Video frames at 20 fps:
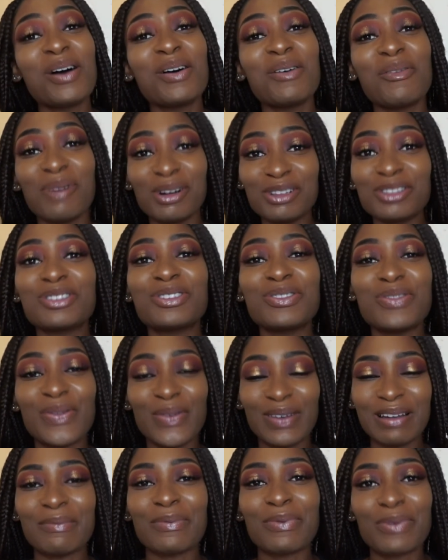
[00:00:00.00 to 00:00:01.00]
once you
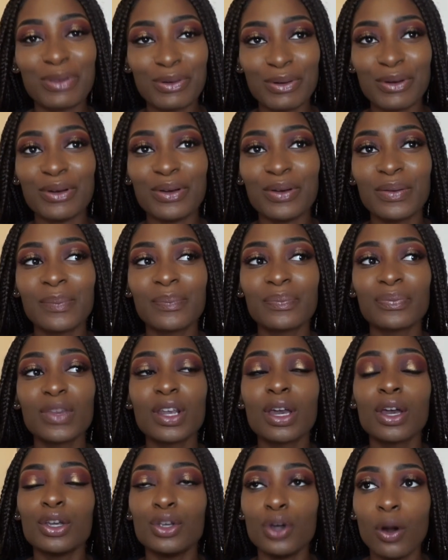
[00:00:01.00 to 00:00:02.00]
flip through,
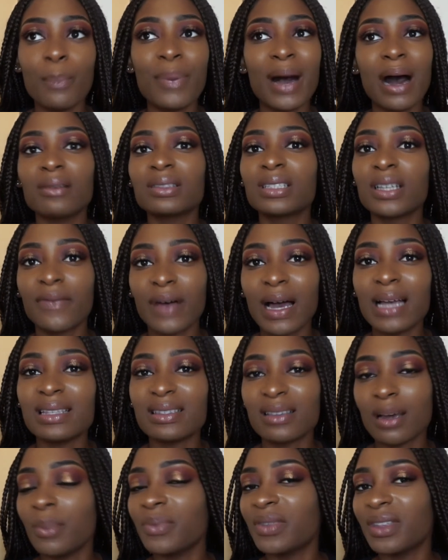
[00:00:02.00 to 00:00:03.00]
you're bound to find
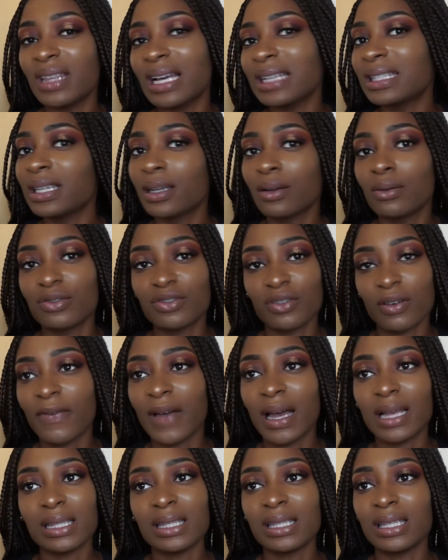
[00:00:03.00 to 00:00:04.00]
something that tickles your
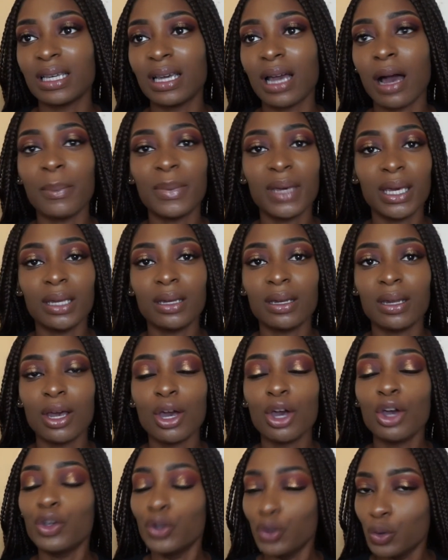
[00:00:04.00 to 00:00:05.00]
fancy. I mean,
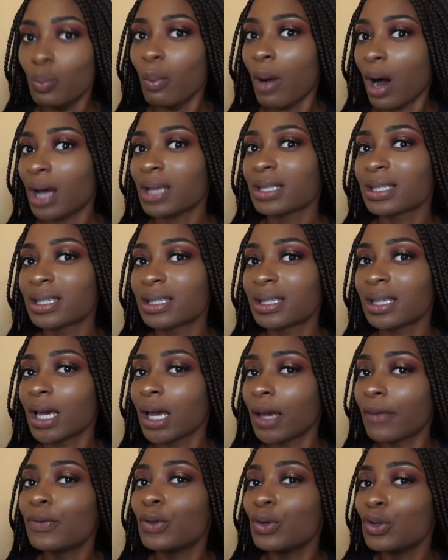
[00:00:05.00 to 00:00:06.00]
you must.
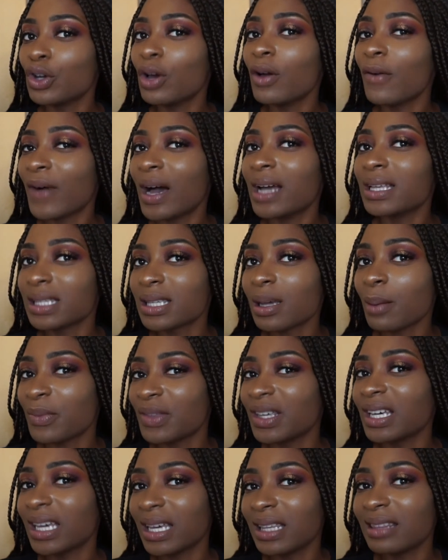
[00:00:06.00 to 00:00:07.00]
If you don't find
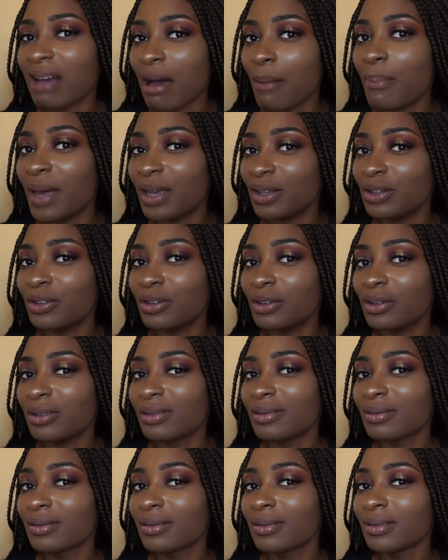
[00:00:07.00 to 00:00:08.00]
something in that
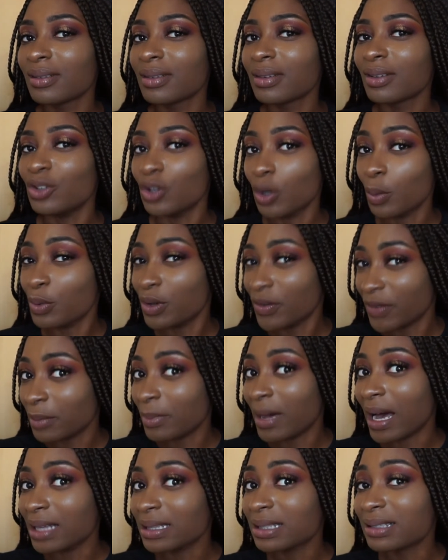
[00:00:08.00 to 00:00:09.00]
menu, you're moving
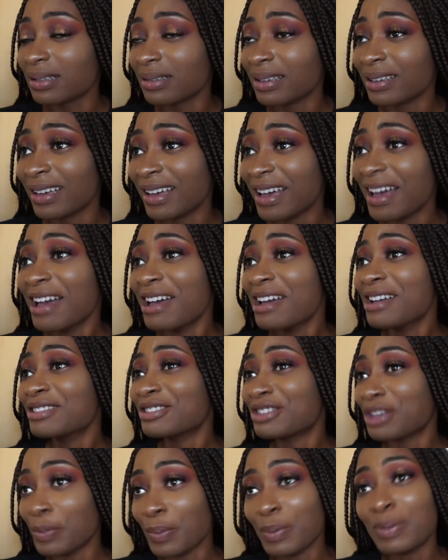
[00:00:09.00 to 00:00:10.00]
mad.
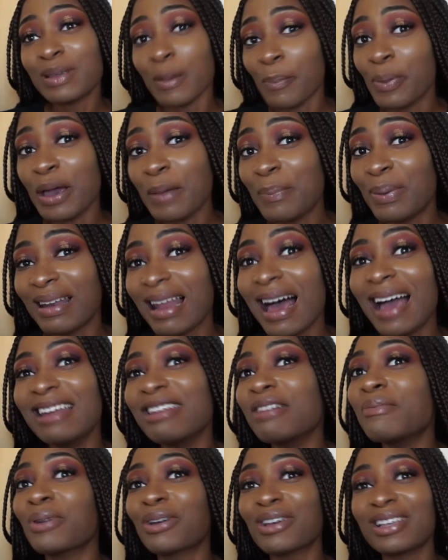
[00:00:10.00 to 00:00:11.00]
to put it
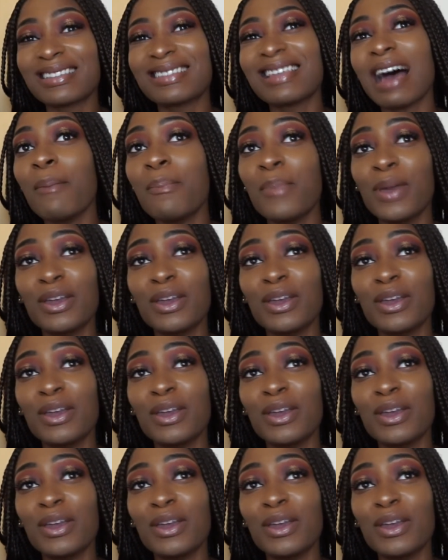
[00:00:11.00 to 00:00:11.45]
politely, because that